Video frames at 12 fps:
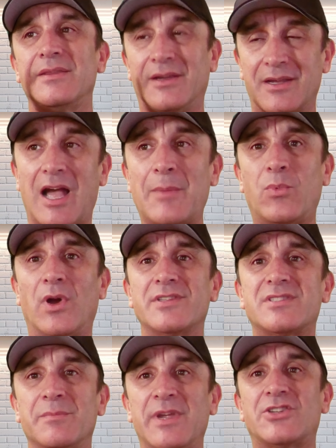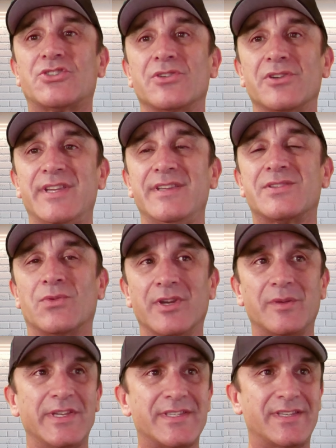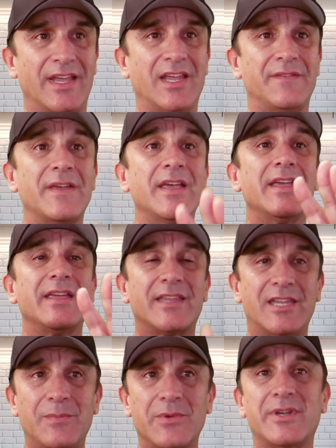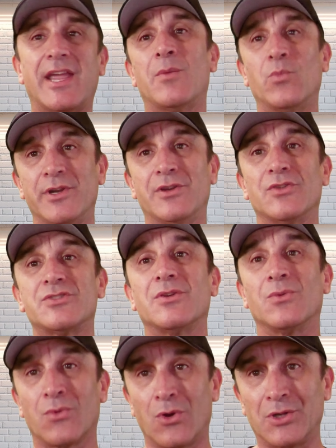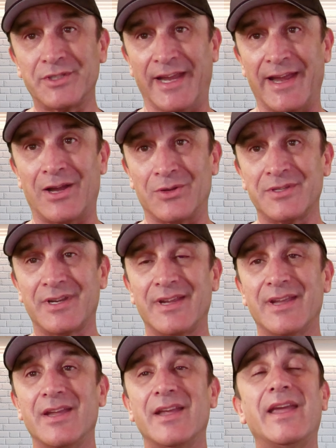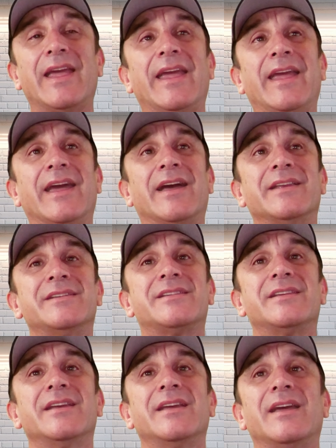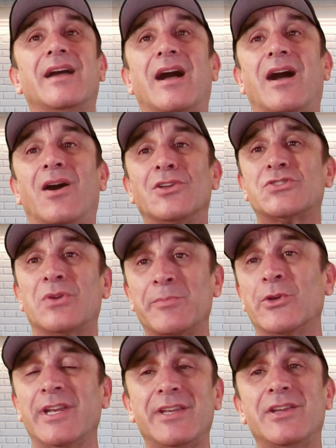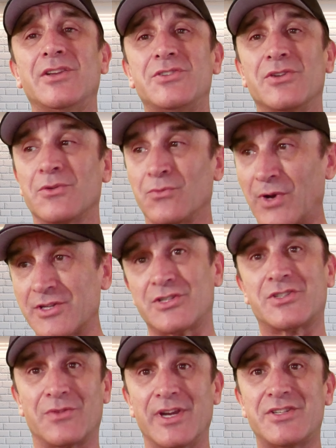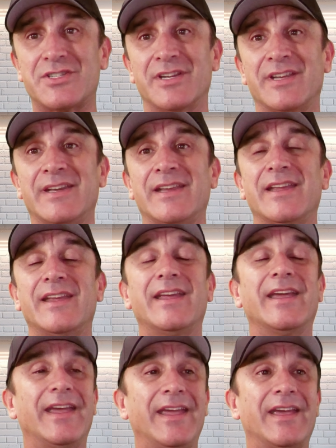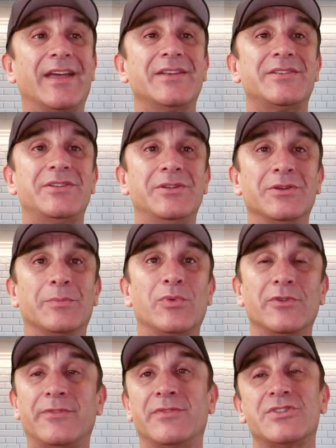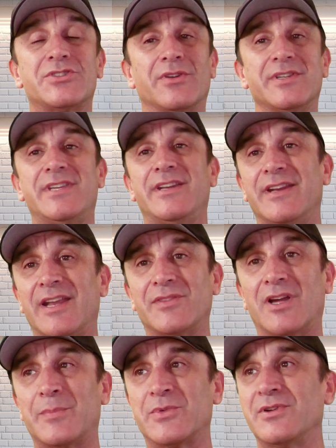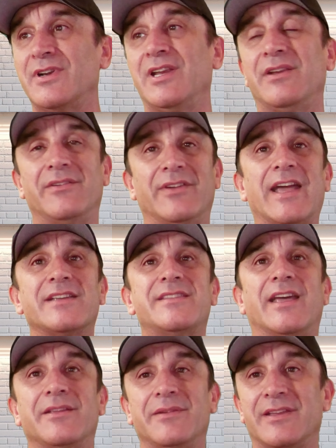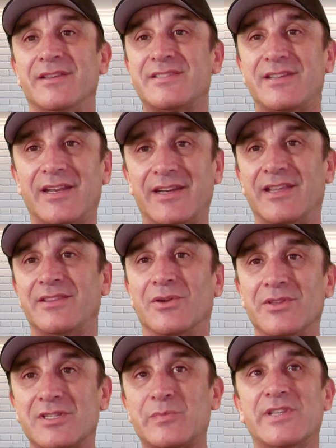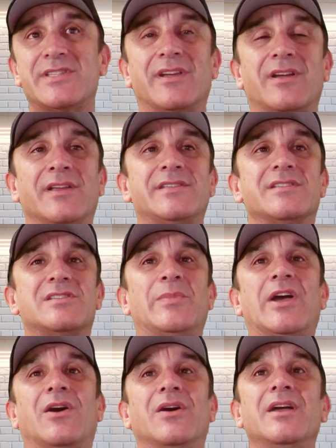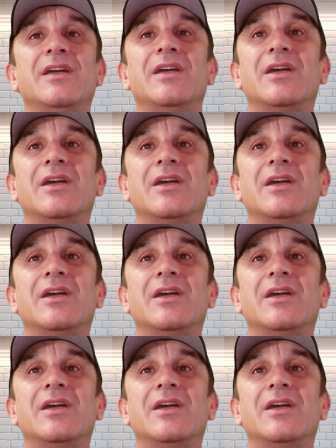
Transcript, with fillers: the cop wants to make sure he's going to be safe. Keep your damn windows rolled down. And also, I'm going to need your registration and your proof of insurance. He didn't have the opportunity to even ask that. Instead, again, they're in this pissing contest about